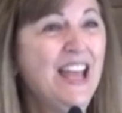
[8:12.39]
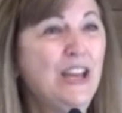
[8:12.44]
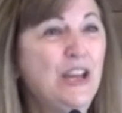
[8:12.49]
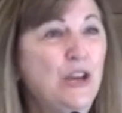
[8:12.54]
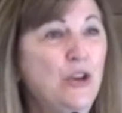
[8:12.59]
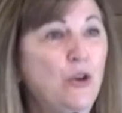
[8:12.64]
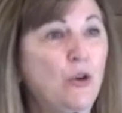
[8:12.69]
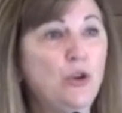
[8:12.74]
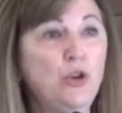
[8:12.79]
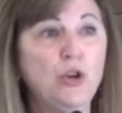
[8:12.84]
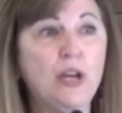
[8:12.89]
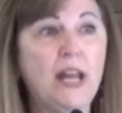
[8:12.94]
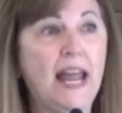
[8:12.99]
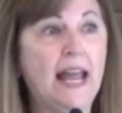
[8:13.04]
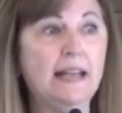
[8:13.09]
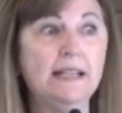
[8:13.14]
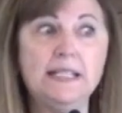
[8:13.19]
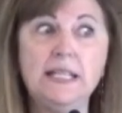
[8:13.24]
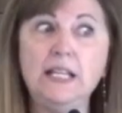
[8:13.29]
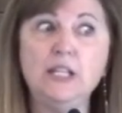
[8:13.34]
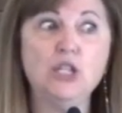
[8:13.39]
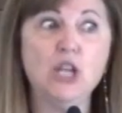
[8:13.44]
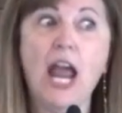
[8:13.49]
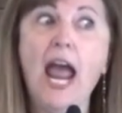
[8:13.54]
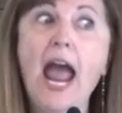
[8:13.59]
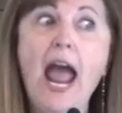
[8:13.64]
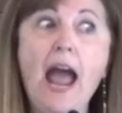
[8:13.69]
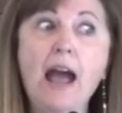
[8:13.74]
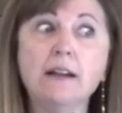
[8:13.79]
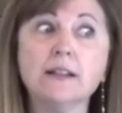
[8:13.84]
You know, you can't teach
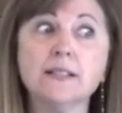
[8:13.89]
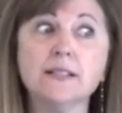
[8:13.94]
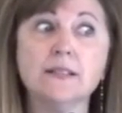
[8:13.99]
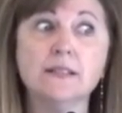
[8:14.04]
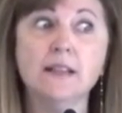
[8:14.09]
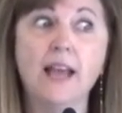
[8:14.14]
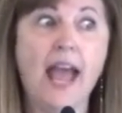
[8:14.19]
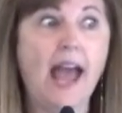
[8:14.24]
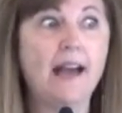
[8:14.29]
Acts.